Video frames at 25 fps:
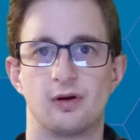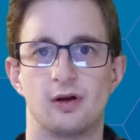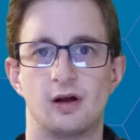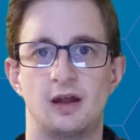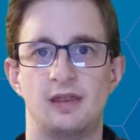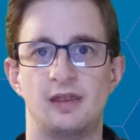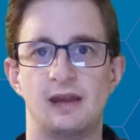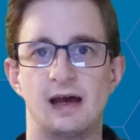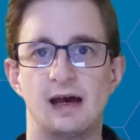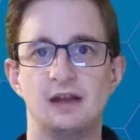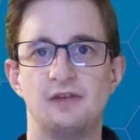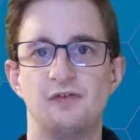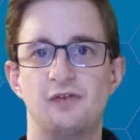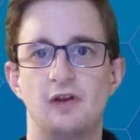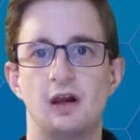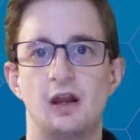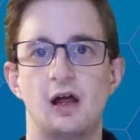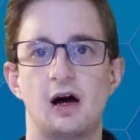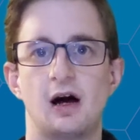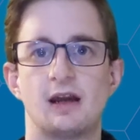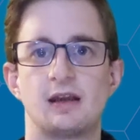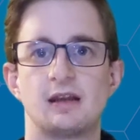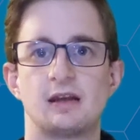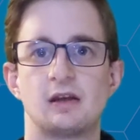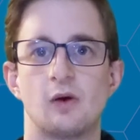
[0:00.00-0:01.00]
and that's the
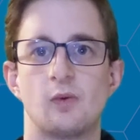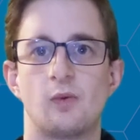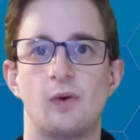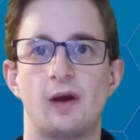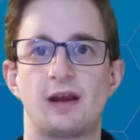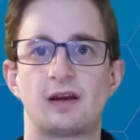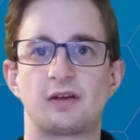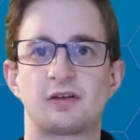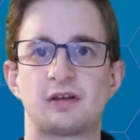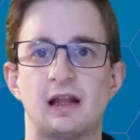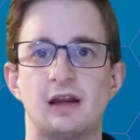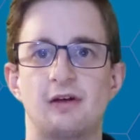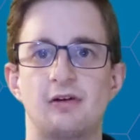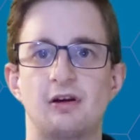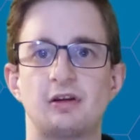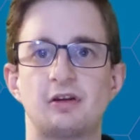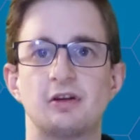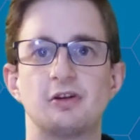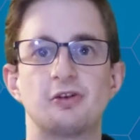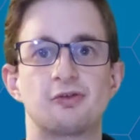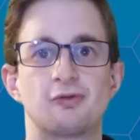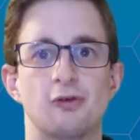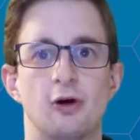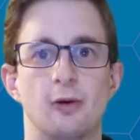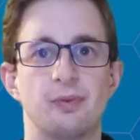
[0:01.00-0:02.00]
line where
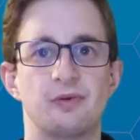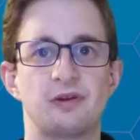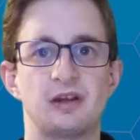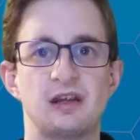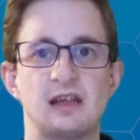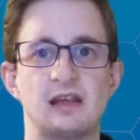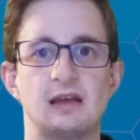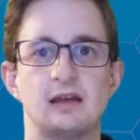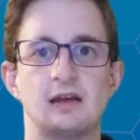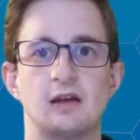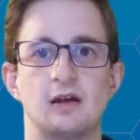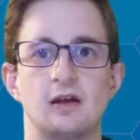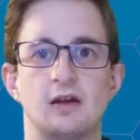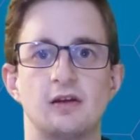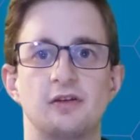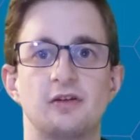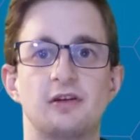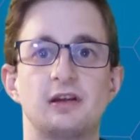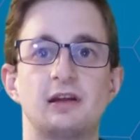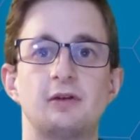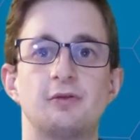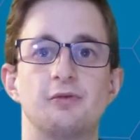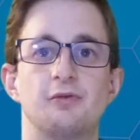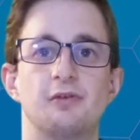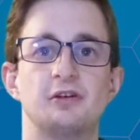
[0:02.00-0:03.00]
Accelerator drops in and
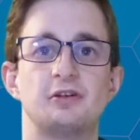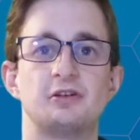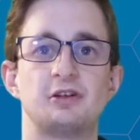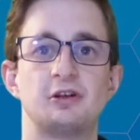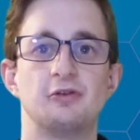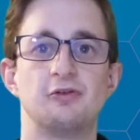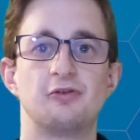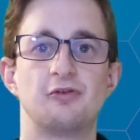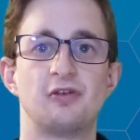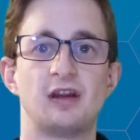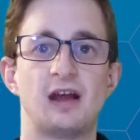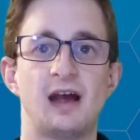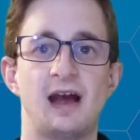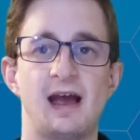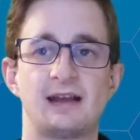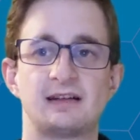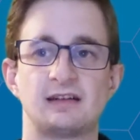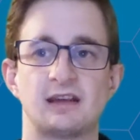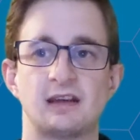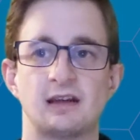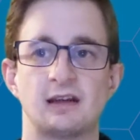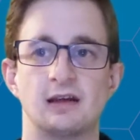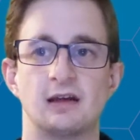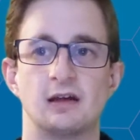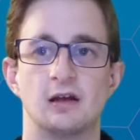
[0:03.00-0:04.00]
sees all the children
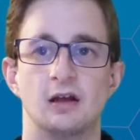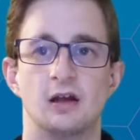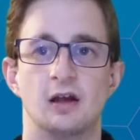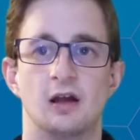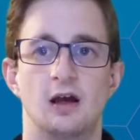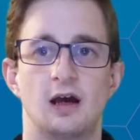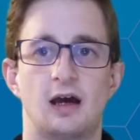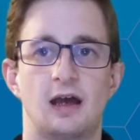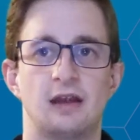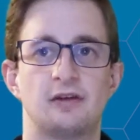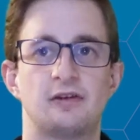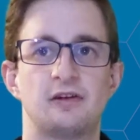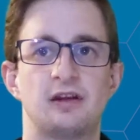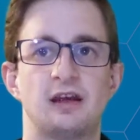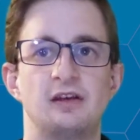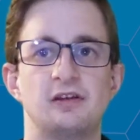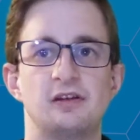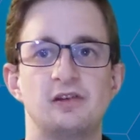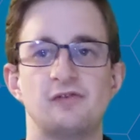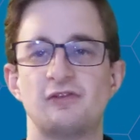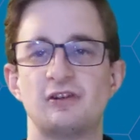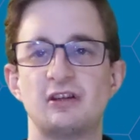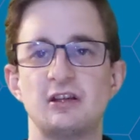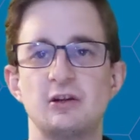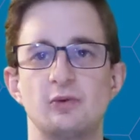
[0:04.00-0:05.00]
hanging and says
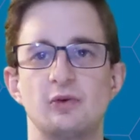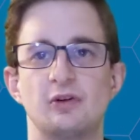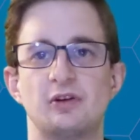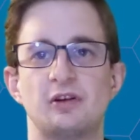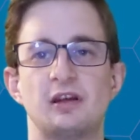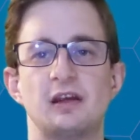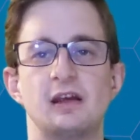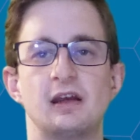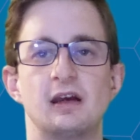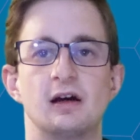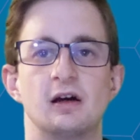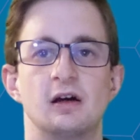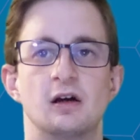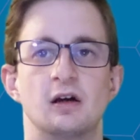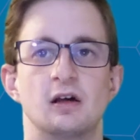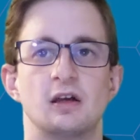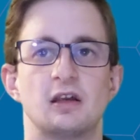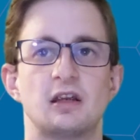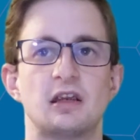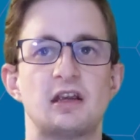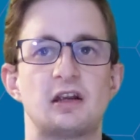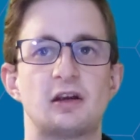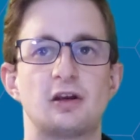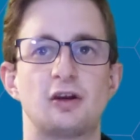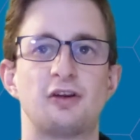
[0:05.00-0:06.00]
if he was here,
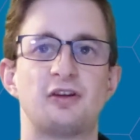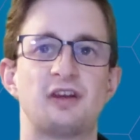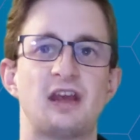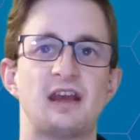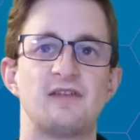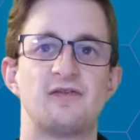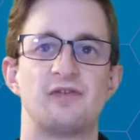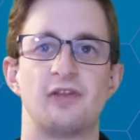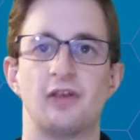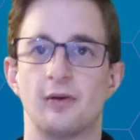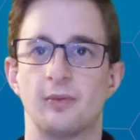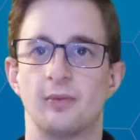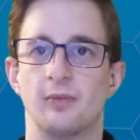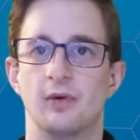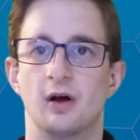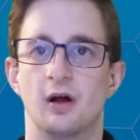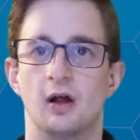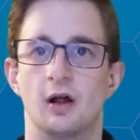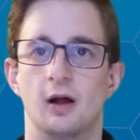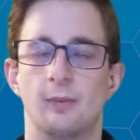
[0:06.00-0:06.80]
he could save them.